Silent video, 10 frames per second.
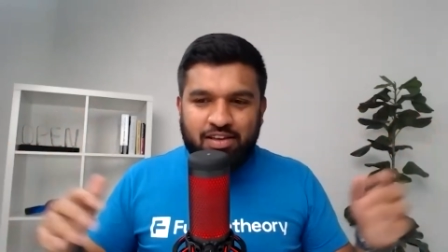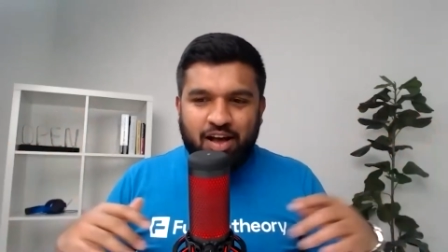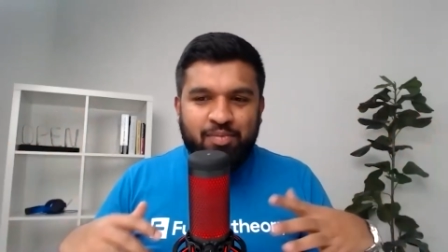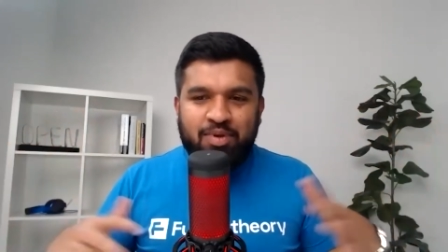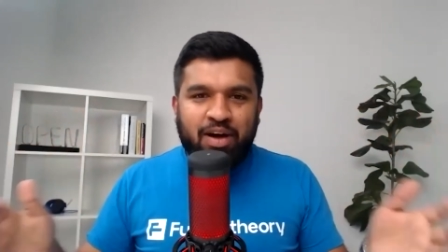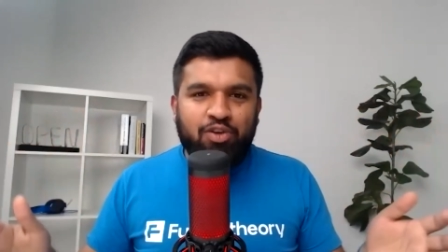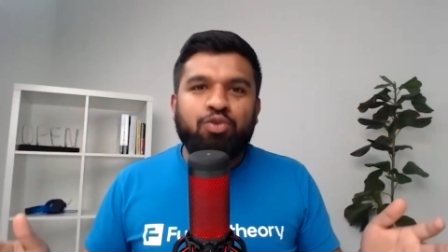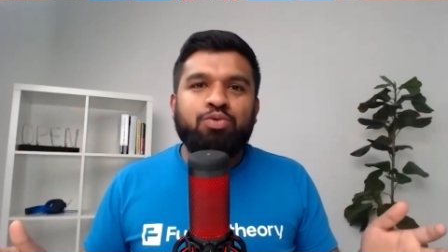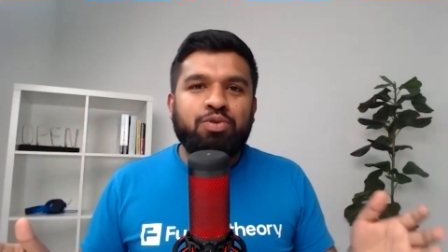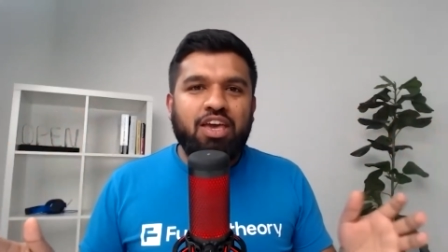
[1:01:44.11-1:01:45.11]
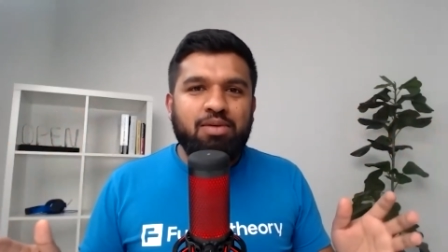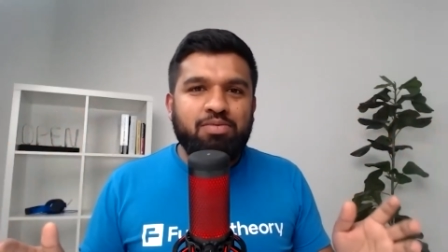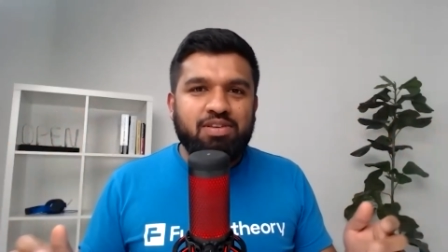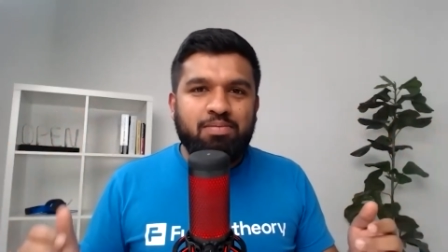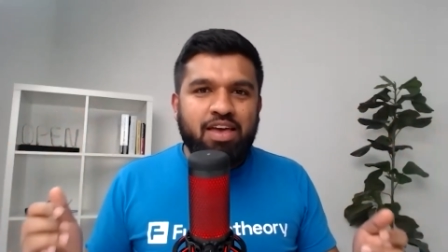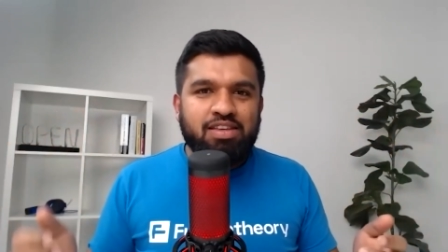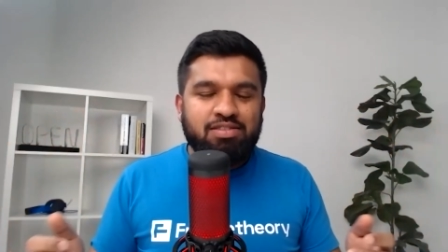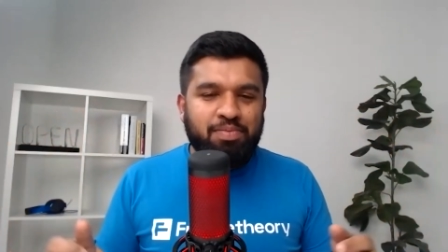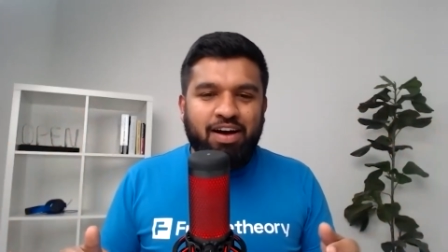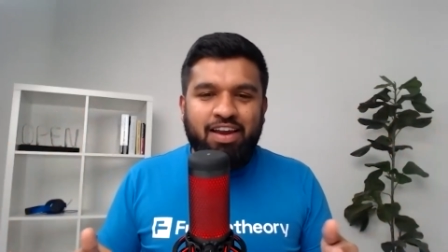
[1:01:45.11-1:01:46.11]
mean, my Google Keep is a mess,
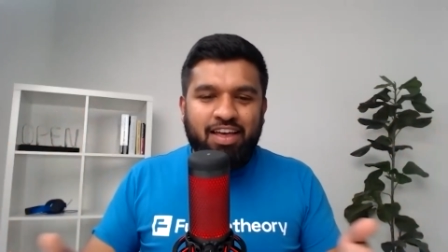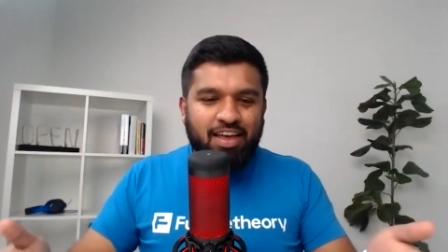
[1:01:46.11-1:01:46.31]
but